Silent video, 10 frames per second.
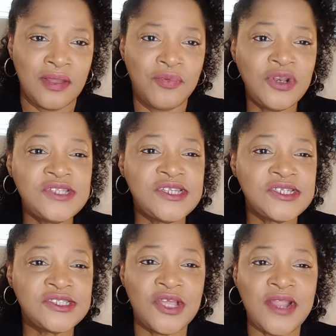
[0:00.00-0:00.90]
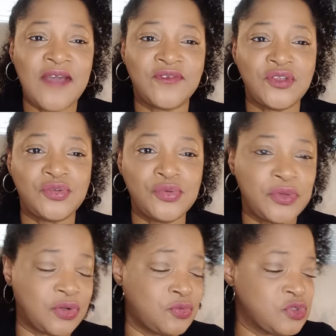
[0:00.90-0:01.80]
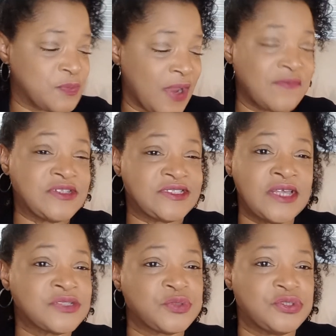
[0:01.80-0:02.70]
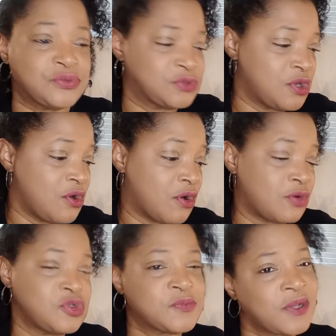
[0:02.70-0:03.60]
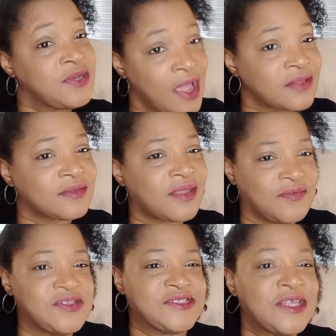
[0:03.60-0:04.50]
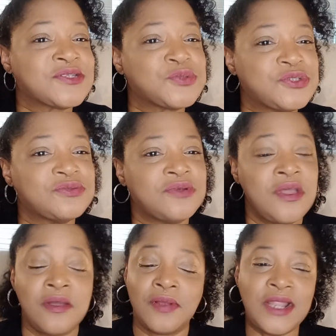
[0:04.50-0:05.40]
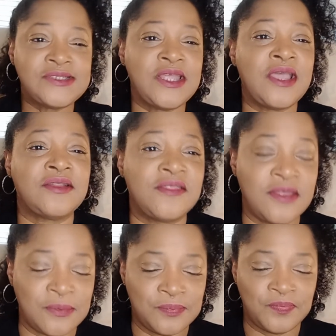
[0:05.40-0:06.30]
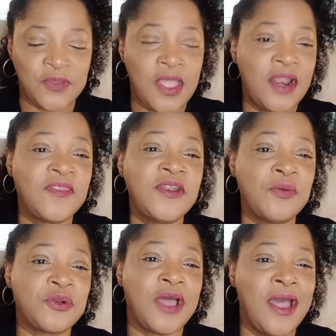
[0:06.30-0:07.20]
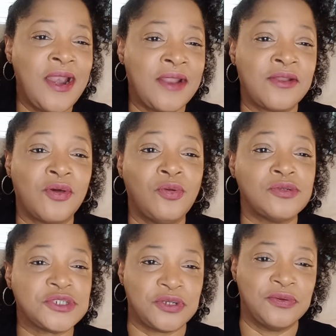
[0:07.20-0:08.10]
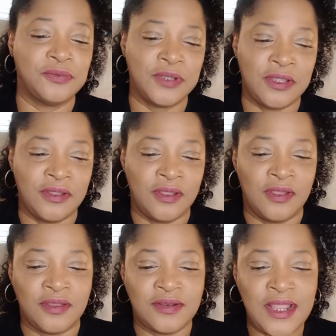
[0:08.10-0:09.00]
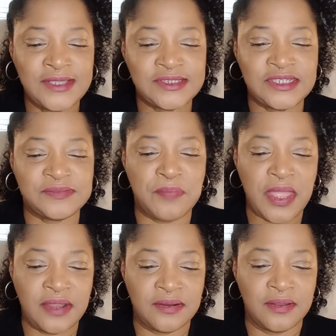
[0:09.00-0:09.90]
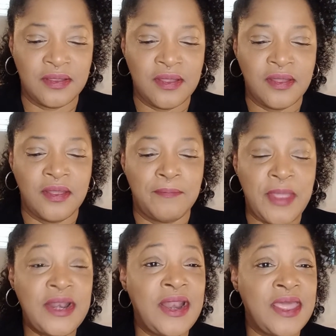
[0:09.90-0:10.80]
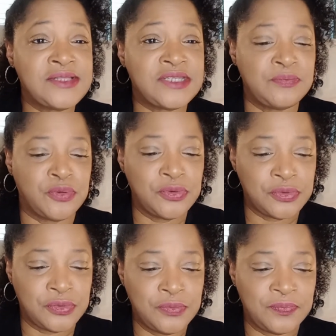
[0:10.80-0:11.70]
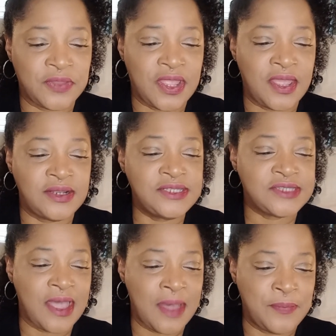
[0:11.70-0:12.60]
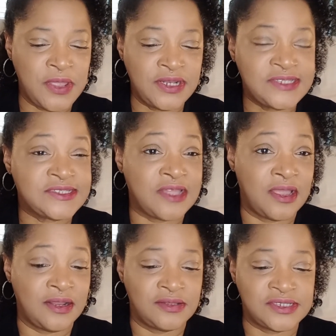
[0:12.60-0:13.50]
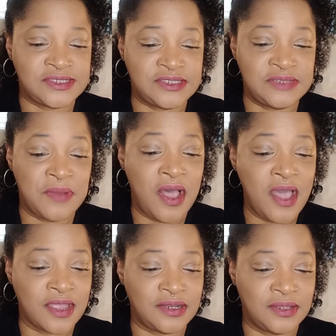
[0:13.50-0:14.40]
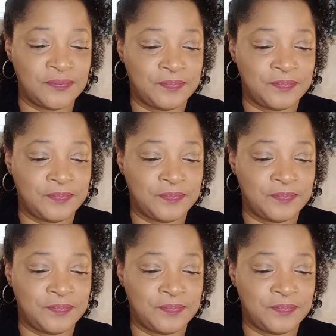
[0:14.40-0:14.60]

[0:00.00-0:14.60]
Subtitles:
What does your son have to do with Usman having sex with you? Or Usman not having sex with you? Well, that's the end of them. And I think they were the highlight of the whole show. Next is Ben. Ben lands in Peru, and he's happy and excited to see Mahogany.